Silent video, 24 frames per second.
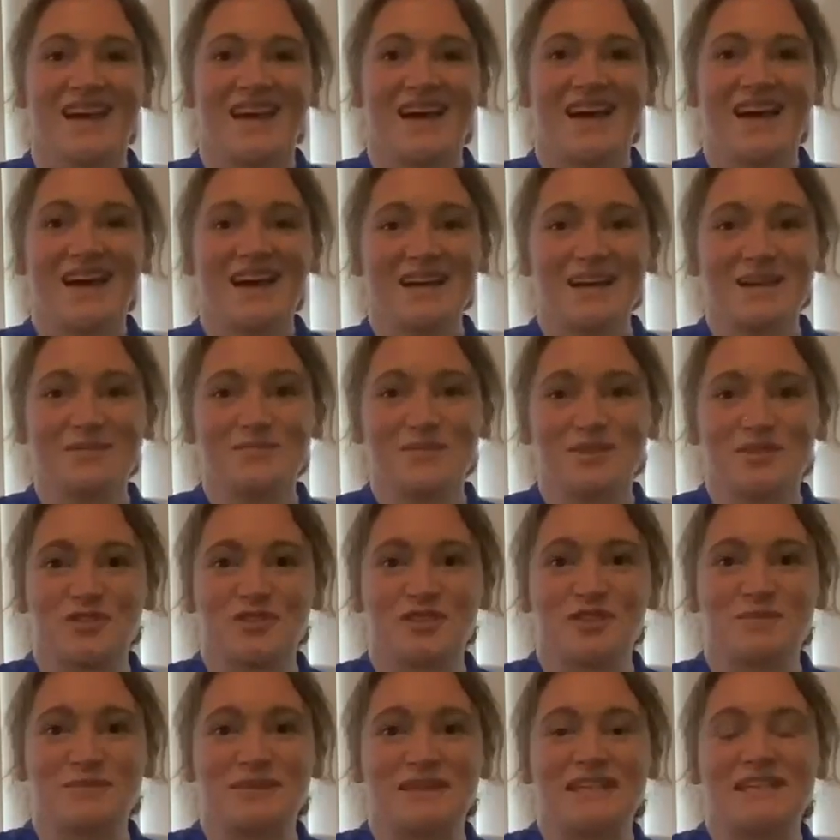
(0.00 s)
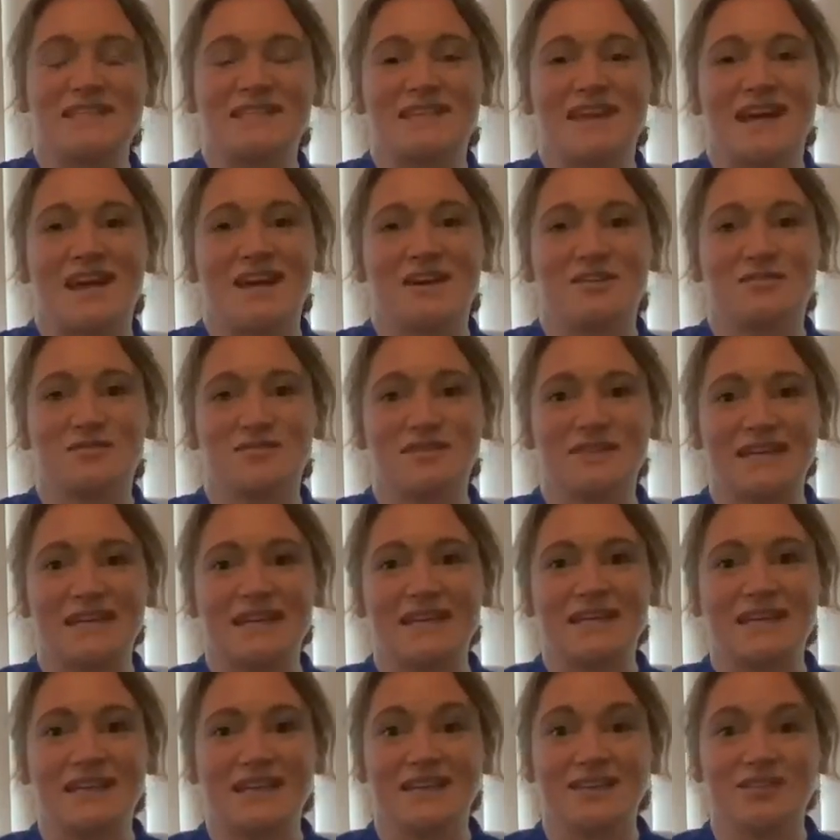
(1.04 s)
Hi, I'm Dr. Melita Housley,
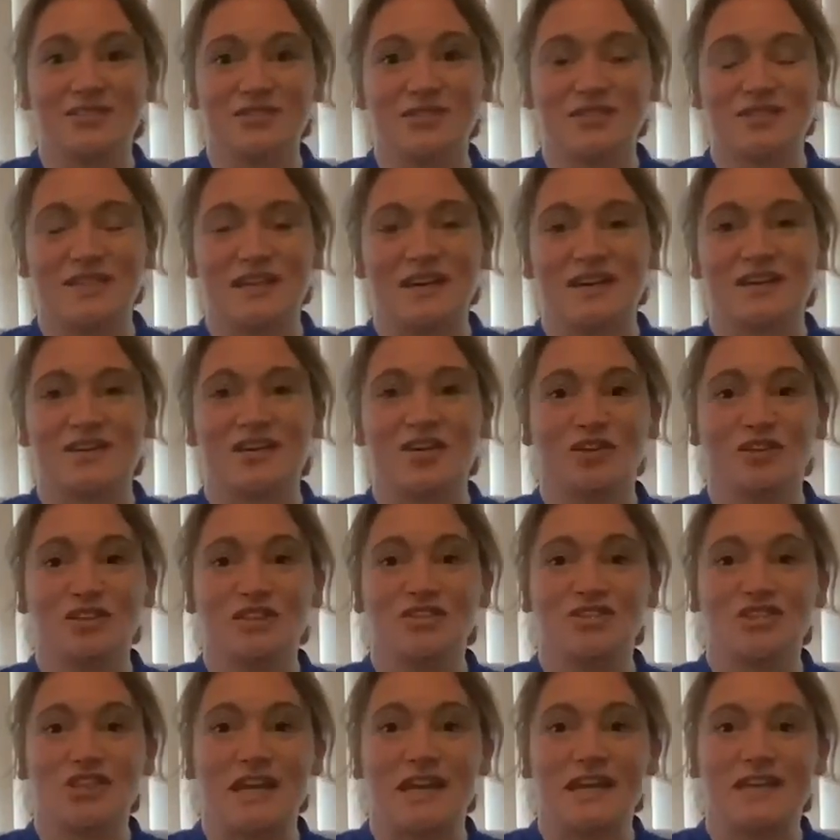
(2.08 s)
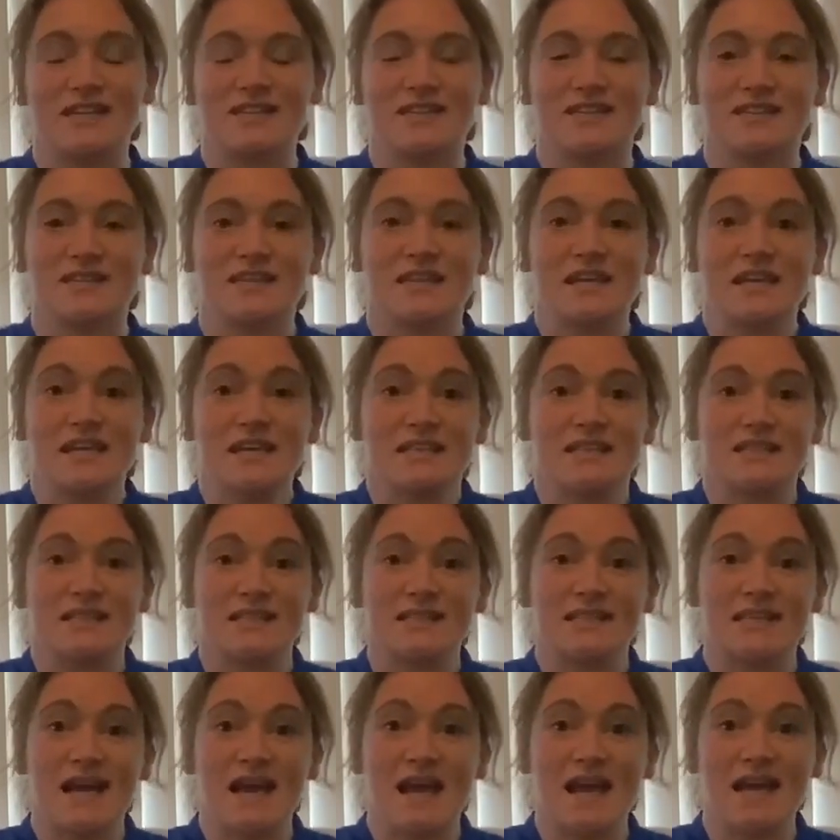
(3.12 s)
clinical psychologist.
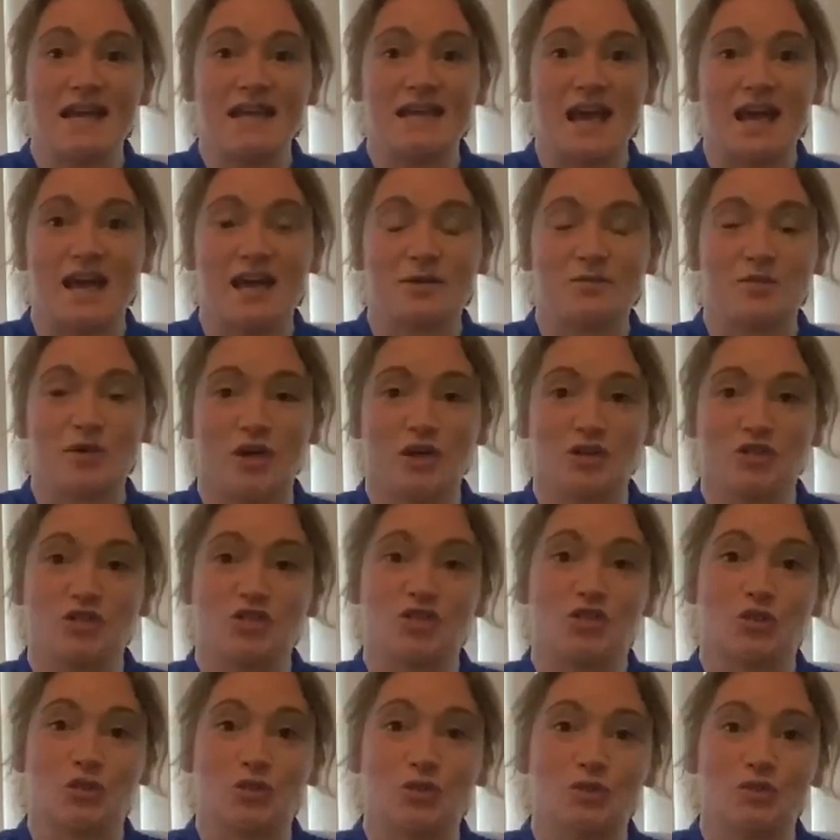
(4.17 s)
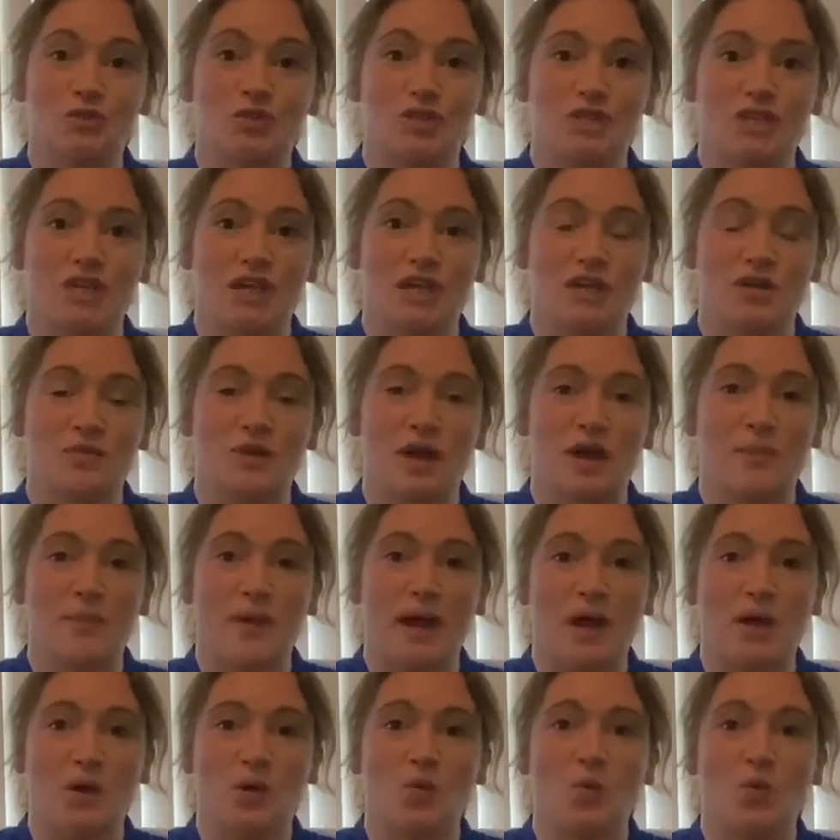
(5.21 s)
Today I'm going to talk to you
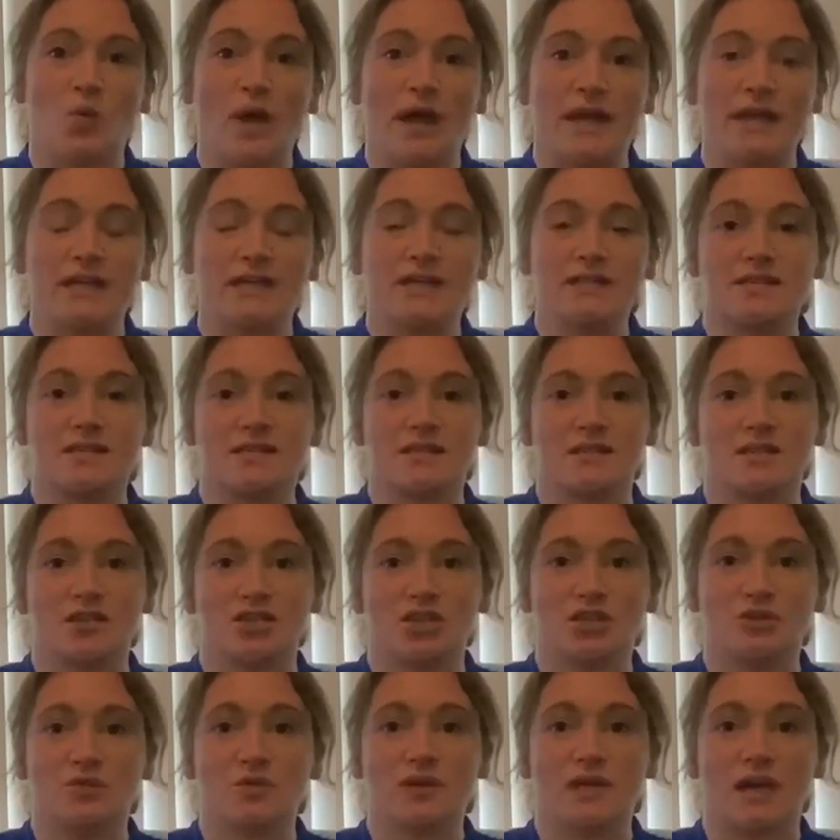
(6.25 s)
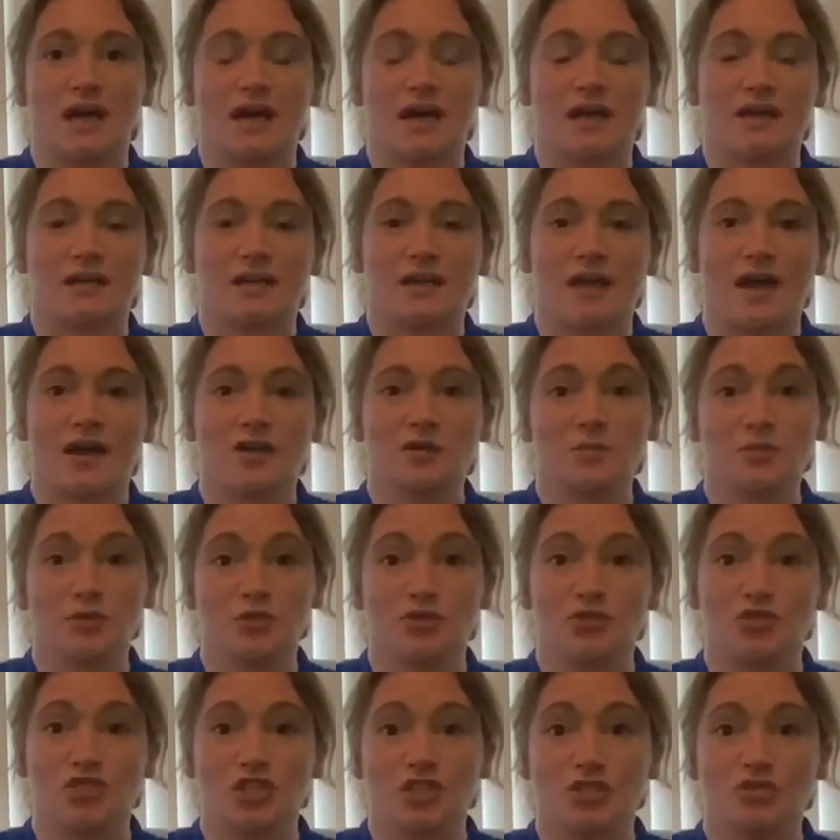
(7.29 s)
about ways that you can help
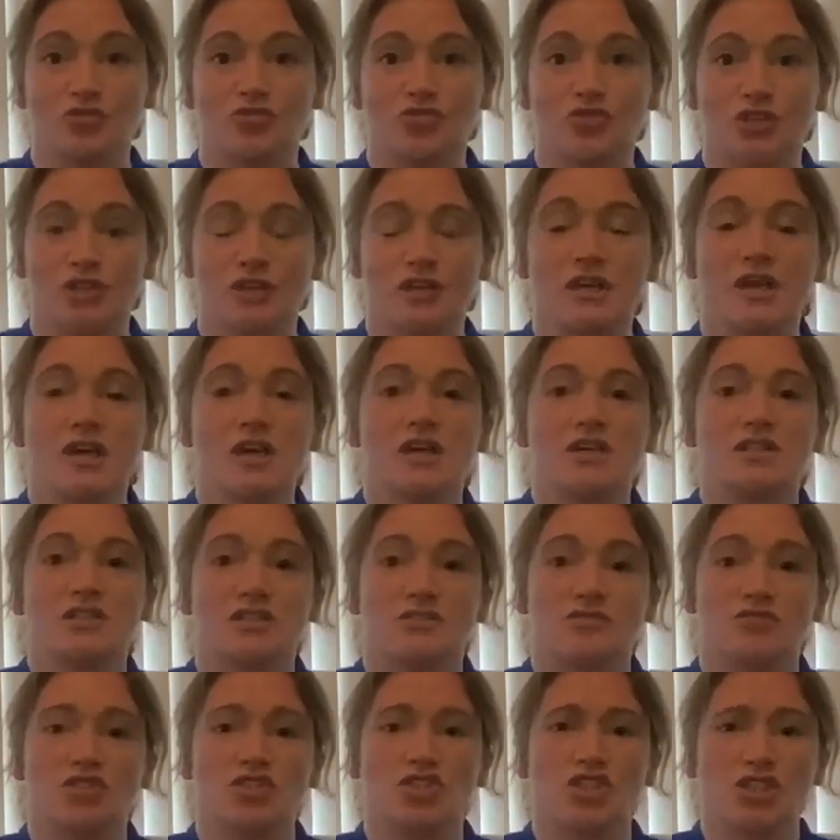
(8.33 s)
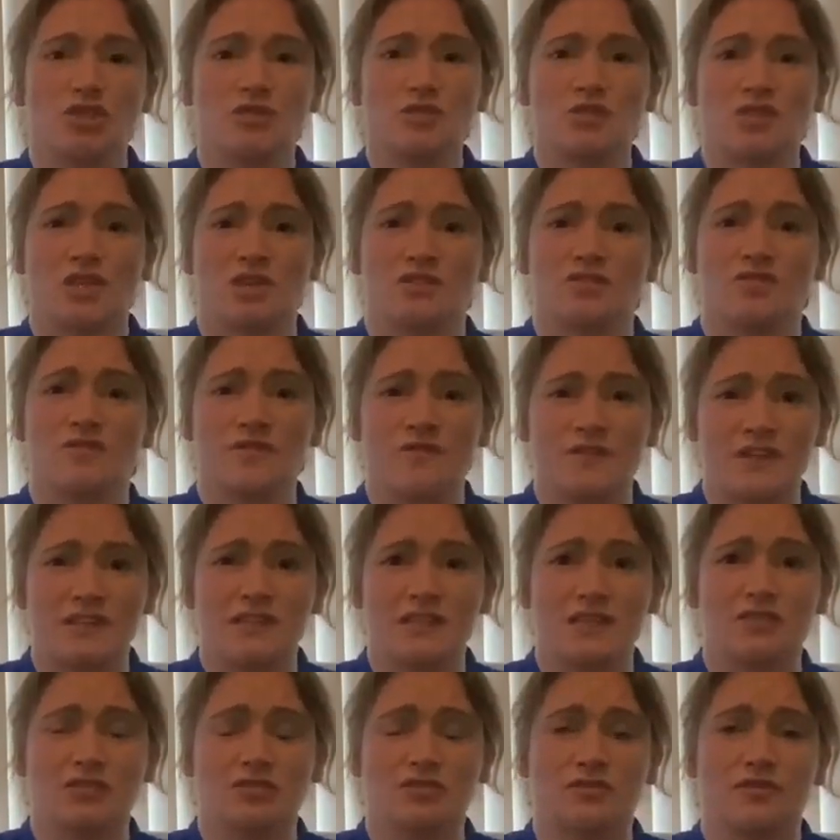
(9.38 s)
your children to reduce those
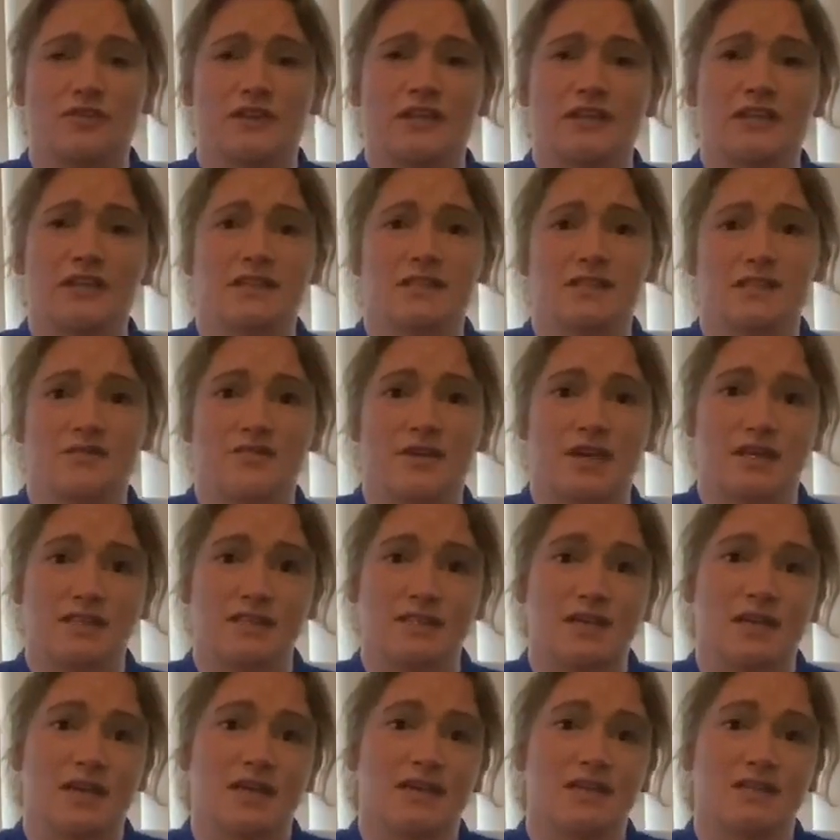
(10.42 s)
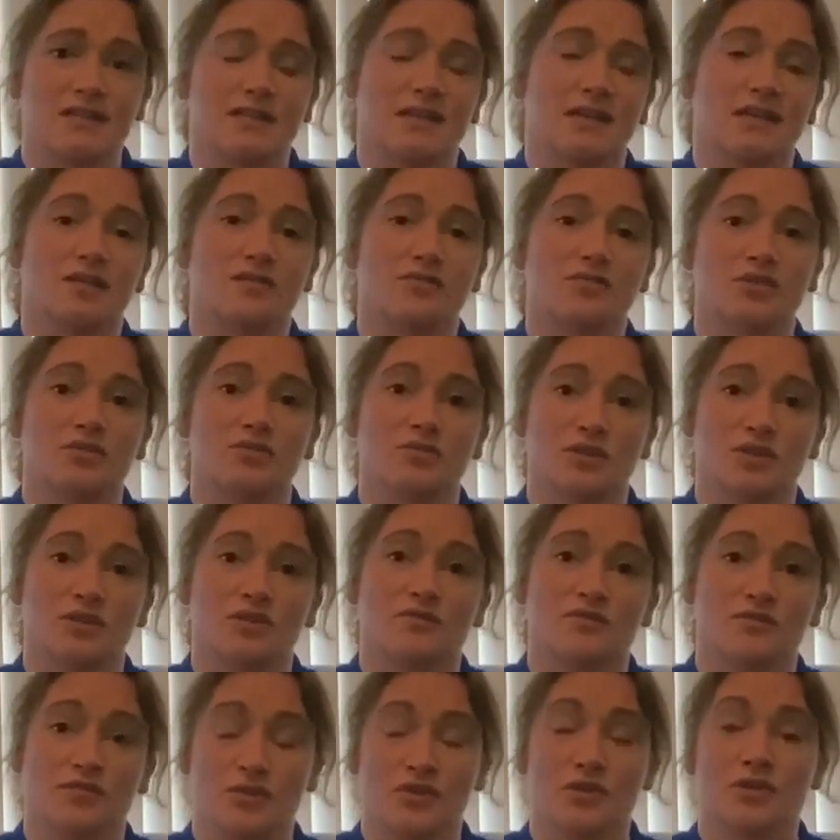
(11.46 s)
physical feelings of anxiety through
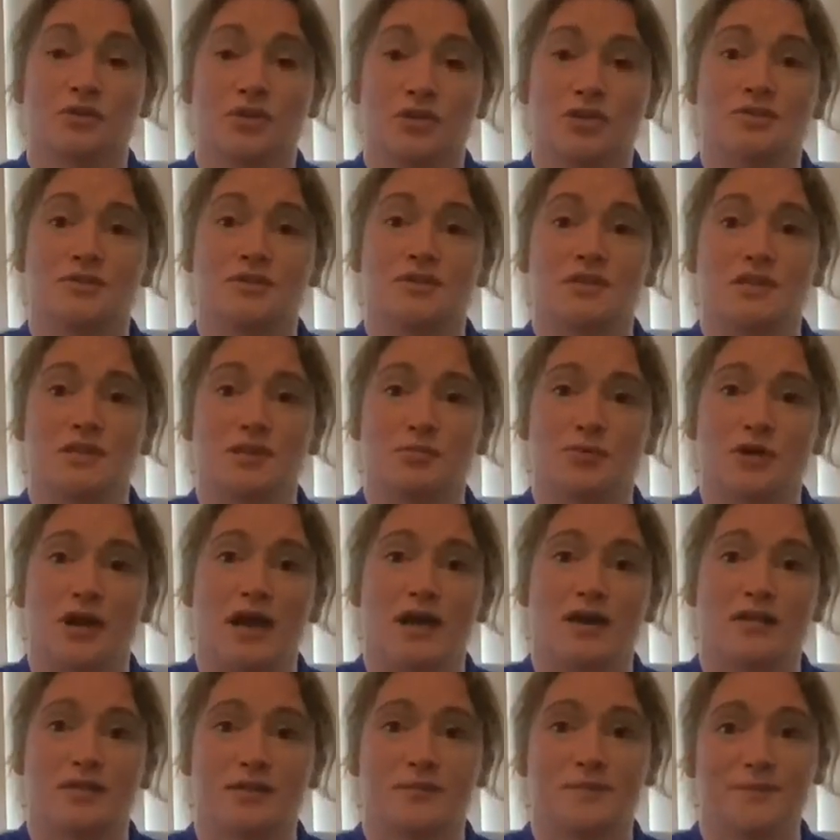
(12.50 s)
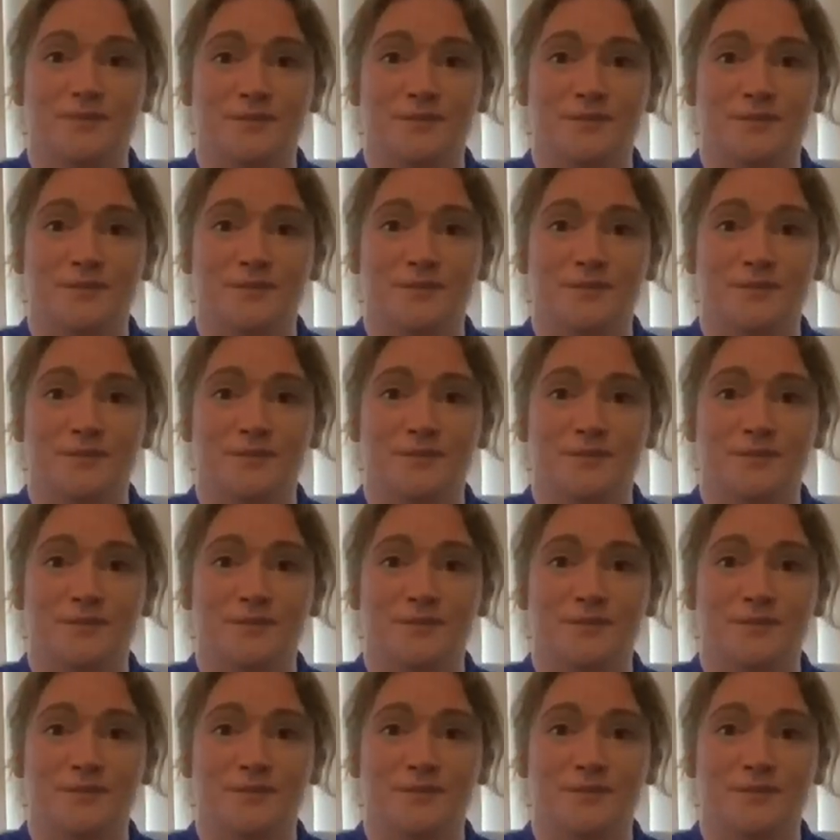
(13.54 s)
using the breath.